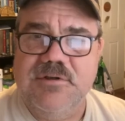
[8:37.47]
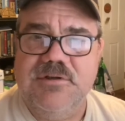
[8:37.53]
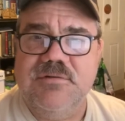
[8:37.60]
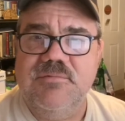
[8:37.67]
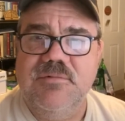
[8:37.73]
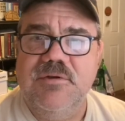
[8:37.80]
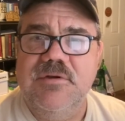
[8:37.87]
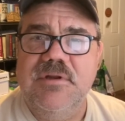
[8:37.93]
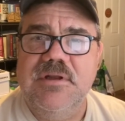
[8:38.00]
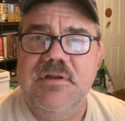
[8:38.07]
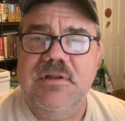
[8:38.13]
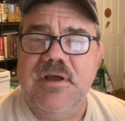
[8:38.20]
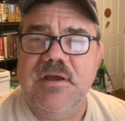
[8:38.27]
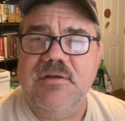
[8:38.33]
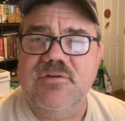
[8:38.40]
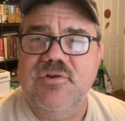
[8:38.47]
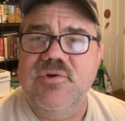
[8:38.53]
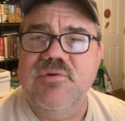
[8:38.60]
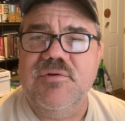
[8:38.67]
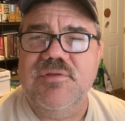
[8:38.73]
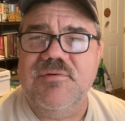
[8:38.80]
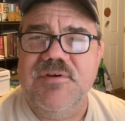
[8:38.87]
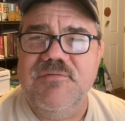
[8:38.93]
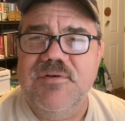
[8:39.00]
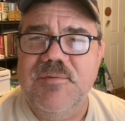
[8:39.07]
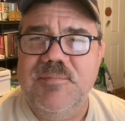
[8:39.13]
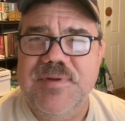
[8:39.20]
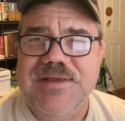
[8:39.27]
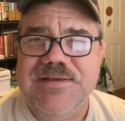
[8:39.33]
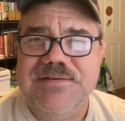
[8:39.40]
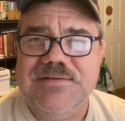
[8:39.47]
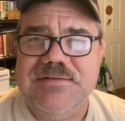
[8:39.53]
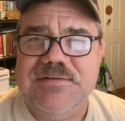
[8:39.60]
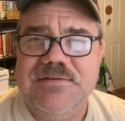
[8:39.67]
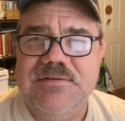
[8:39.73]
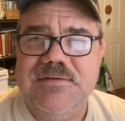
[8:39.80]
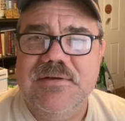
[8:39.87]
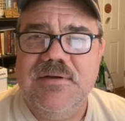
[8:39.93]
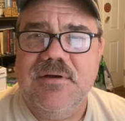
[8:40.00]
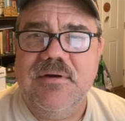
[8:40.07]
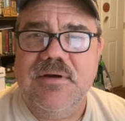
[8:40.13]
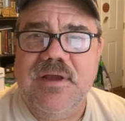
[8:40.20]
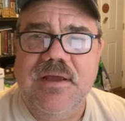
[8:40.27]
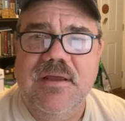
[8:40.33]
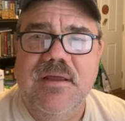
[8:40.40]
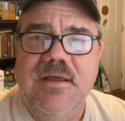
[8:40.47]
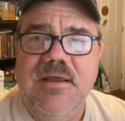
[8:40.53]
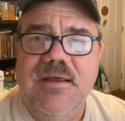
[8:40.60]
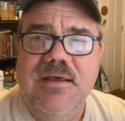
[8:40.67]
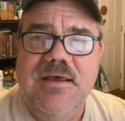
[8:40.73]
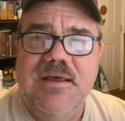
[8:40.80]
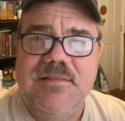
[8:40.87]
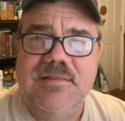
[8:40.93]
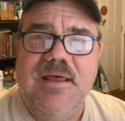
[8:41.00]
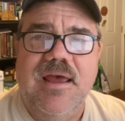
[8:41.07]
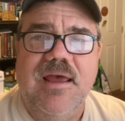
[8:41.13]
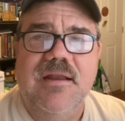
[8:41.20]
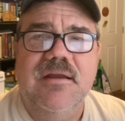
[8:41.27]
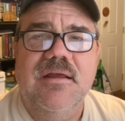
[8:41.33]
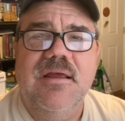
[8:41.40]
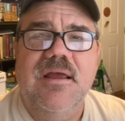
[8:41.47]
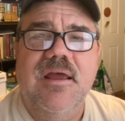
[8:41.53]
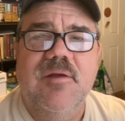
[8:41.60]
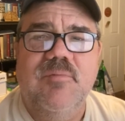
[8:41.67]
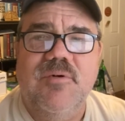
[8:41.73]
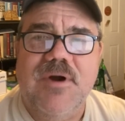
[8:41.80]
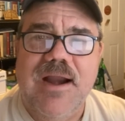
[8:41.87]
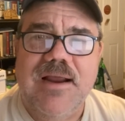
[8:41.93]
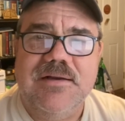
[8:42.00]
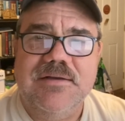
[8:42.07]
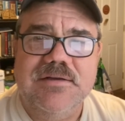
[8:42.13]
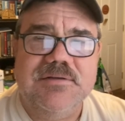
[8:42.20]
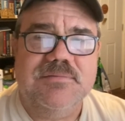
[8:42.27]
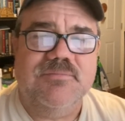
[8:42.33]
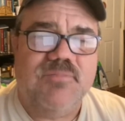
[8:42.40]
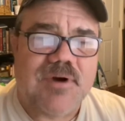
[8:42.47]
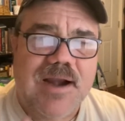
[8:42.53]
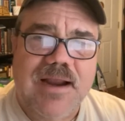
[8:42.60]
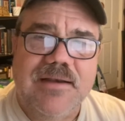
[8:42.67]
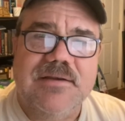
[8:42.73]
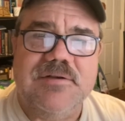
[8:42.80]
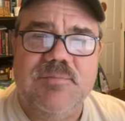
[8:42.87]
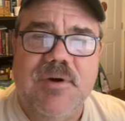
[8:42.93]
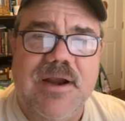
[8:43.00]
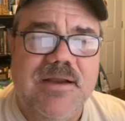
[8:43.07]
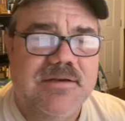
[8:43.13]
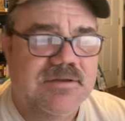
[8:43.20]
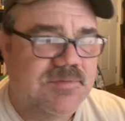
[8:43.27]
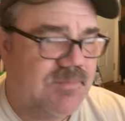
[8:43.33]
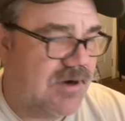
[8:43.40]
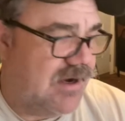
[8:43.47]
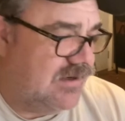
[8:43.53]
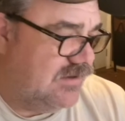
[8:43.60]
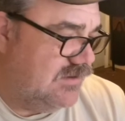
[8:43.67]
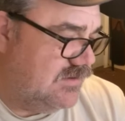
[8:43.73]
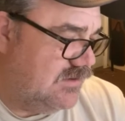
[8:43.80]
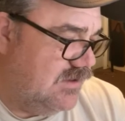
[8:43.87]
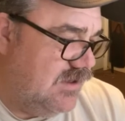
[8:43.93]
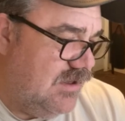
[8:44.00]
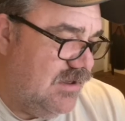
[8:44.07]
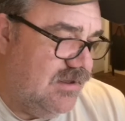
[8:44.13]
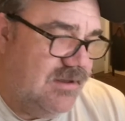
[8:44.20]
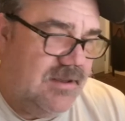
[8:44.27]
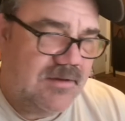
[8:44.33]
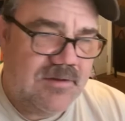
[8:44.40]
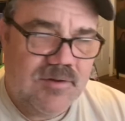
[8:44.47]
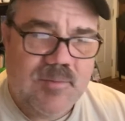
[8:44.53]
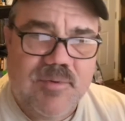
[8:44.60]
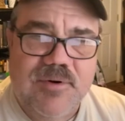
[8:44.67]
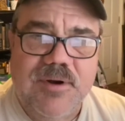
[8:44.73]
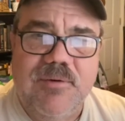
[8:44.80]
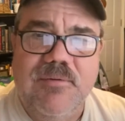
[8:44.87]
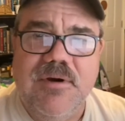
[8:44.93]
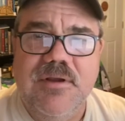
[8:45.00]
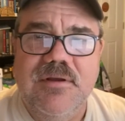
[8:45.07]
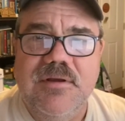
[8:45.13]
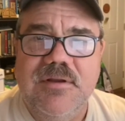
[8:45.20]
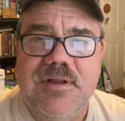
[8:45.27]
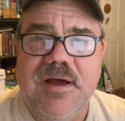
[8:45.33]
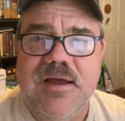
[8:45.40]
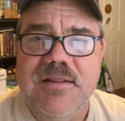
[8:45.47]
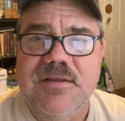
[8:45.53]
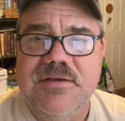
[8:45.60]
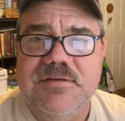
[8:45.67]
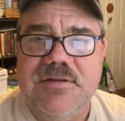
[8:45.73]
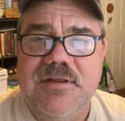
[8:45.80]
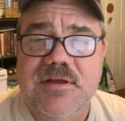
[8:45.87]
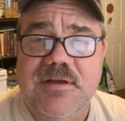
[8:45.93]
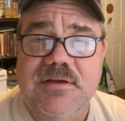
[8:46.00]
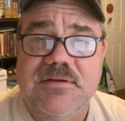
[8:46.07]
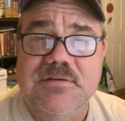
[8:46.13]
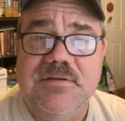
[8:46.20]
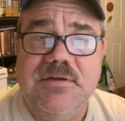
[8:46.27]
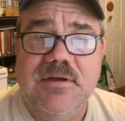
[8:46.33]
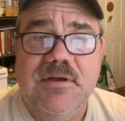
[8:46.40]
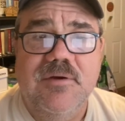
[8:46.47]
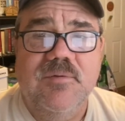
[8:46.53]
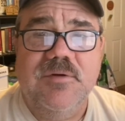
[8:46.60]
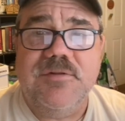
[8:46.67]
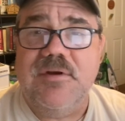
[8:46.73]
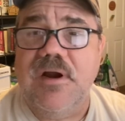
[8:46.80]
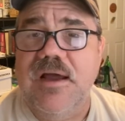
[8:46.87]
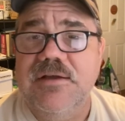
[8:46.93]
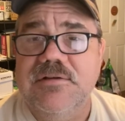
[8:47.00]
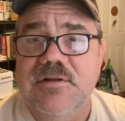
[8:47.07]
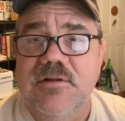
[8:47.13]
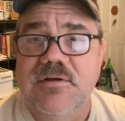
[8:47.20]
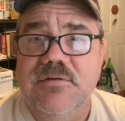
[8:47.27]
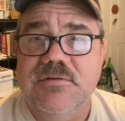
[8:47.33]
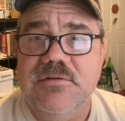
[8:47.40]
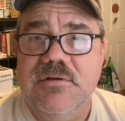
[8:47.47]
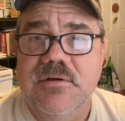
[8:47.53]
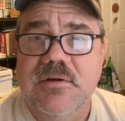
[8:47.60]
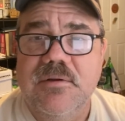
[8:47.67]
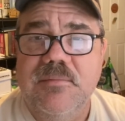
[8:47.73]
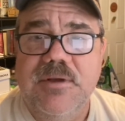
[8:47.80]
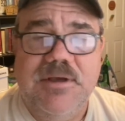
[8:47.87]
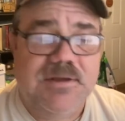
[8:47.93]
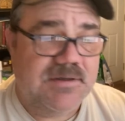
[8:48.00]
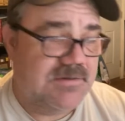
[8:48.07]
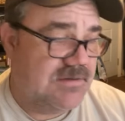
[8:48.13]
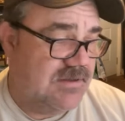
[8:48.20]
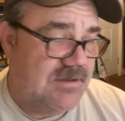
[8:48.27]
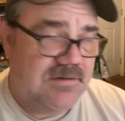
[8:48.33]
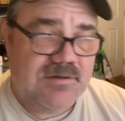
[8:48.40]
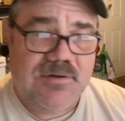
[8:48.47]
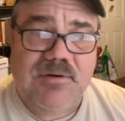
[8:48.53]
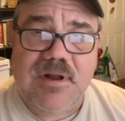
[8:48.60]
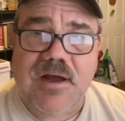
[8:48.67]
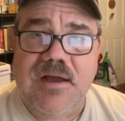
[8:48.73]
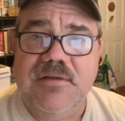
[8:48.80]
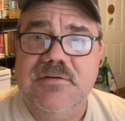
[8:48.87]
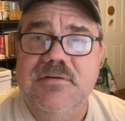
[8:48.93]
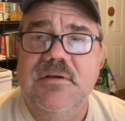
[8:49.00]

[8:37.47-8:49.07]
you need like a 2 or 3 foot piece. Okay, get that and practice. Get to the point where you can tie these things with your eyes closed, because these two knots